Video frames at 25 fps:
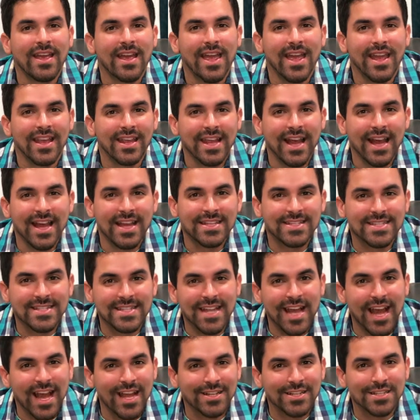Hey guys,
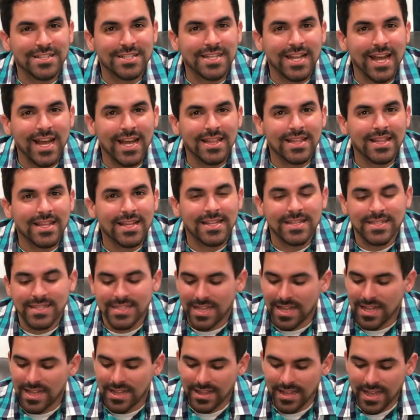I just got
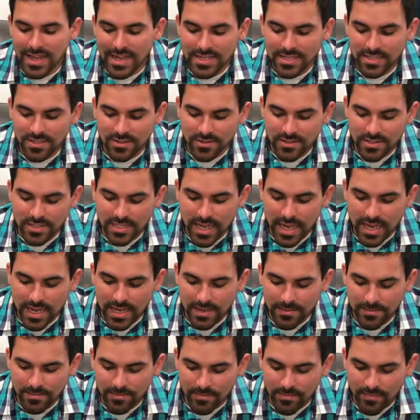this laser
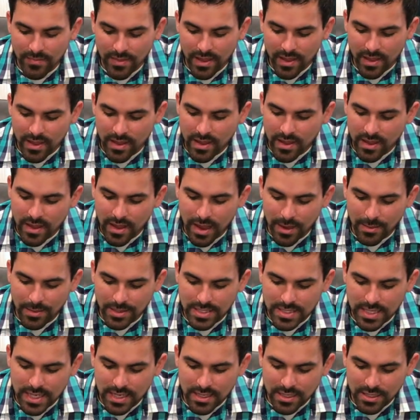sight. I'm
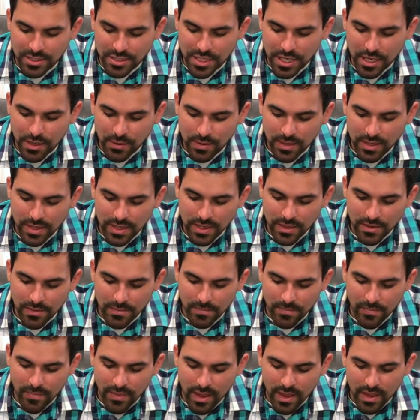excited to share with you.
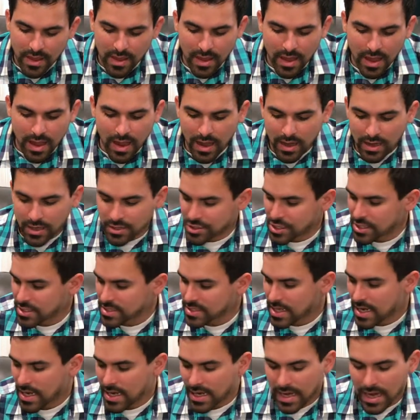
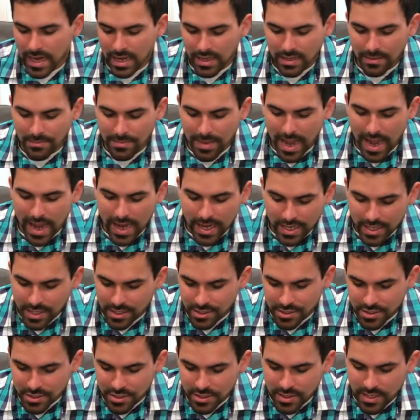Just got it out of the
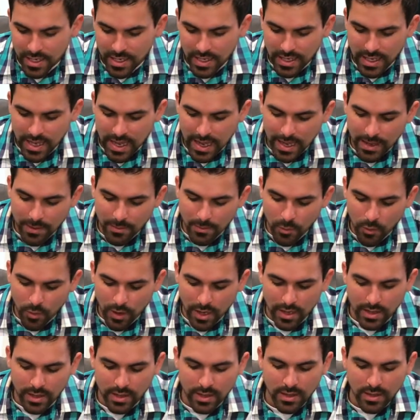package. It came
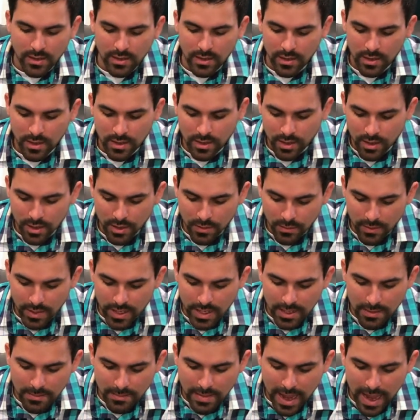with
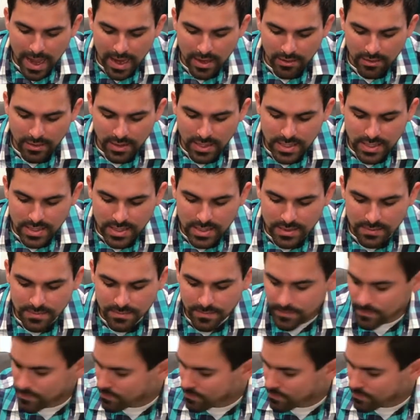three batteries,